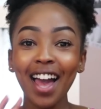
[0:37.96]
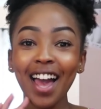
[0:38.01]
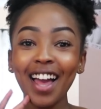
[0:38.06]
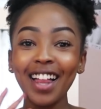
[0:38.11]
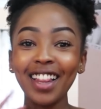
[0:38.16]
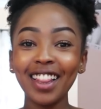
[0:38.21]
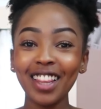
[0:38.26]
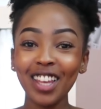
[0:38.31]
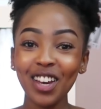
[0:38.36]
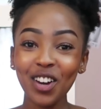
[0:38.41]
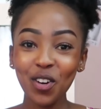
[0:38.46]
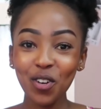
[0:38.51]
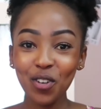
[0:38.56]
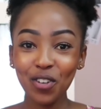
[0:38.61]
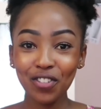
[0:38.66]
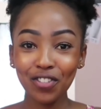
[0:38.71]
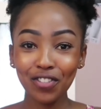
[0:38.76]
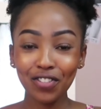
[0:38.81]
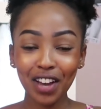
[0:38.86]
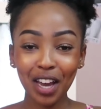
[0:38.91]

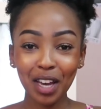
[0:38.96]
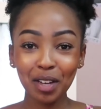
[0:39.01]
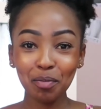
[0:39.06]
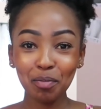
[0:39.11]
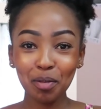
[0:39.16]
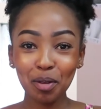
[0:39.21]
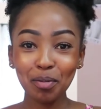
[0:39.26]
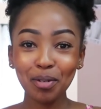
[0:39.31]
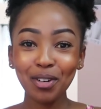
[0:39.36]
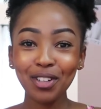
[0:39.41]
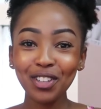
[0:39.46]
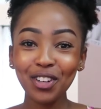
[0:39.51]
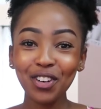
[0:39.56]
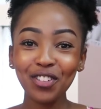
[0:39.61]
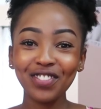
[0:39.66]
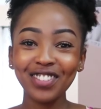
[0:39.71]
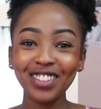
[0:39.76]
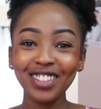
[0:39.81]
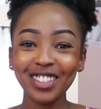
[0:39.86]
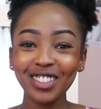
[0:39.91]
Hello, fine people
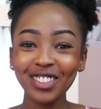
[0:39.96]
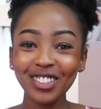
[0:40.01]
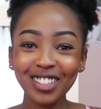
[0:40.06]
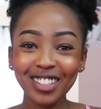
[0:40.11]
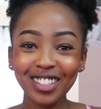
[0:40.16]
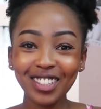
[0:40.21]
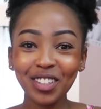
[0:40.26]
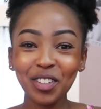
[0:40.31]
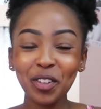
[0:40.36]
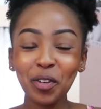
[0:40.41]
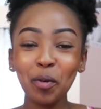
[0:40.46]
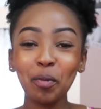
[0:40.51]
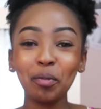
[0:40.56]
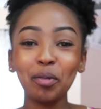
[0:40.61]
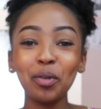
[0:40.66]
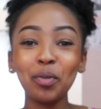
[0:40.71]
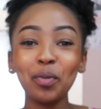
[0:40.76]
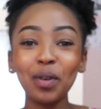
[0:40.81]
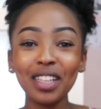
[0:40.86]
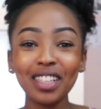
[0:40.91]
of YouTube.
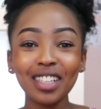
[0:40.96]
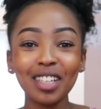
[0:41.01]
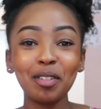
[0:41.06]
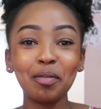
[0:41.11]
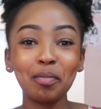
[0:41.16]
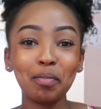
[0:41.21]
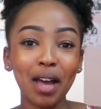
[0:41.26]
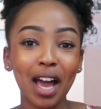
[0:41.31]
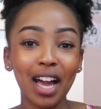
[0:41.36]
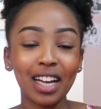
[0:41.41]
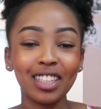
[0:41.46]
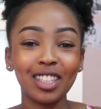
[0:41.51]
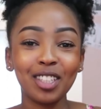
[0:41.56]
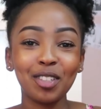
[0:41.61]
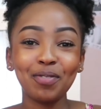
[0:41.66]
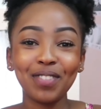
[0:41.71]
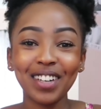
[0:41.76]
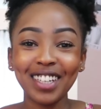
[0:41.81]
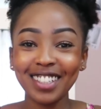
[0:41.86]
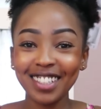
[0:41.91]
Welcome back
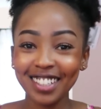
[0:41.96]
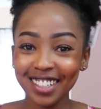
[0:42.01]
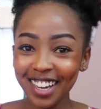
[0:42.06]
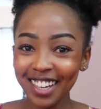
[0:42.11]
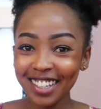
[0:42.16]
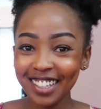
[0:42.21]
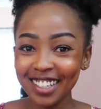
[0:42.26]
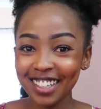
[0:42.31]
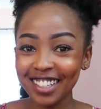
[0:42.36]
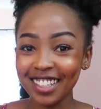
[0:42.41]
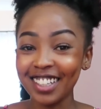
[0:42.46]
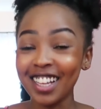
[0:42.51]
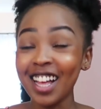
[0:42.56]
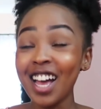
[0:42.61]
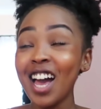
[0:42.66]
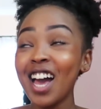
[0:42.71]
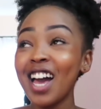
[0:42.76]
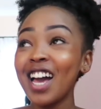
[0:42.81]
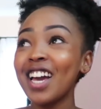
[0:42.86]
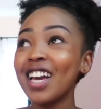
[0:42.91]
to my channel.
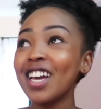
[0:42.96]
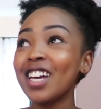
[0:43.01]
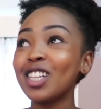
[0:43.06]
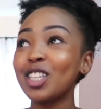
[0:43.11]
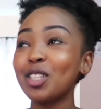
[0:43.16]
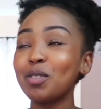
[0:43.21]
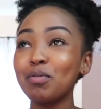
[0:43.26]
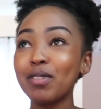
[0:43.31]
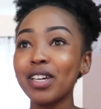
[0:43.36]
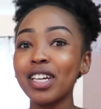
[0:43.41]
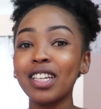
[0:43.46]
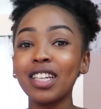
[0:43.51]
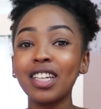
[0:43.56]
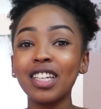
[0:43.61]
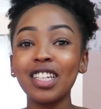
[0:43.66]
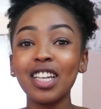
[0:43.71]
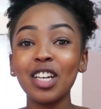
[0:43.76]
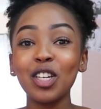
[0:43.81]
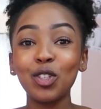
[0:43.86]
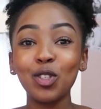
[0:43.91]
It's
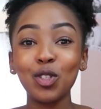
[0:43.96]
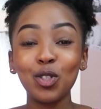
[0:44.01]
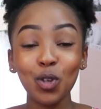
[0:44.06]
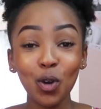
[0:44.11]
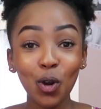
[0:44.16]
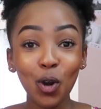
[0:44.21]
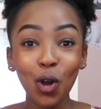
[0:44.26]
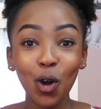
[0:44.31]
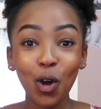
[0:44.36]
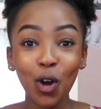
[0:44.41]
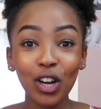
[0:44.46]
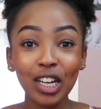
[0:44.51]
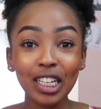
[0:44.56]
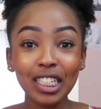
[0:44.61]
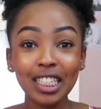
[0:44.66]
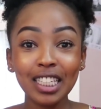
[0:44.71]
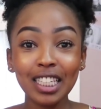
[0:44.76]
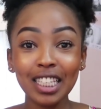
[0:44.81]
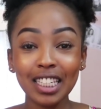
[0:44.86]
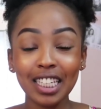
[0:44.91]
been so
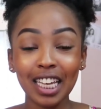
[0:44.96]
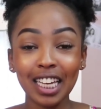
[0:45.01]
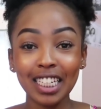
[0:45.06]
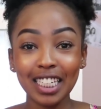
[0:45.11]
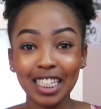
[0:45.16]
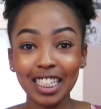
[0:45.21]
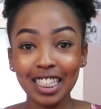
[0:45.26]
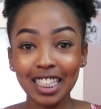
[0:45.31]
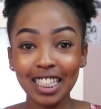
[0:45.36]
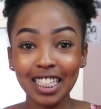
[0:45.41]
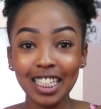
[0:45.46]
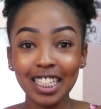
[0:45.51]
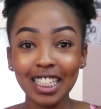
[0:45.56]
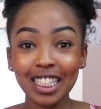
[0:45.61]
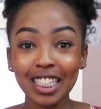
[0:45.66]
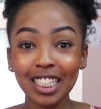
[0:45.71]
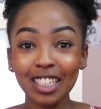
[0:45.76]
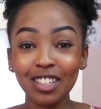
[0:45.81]
long since I did this.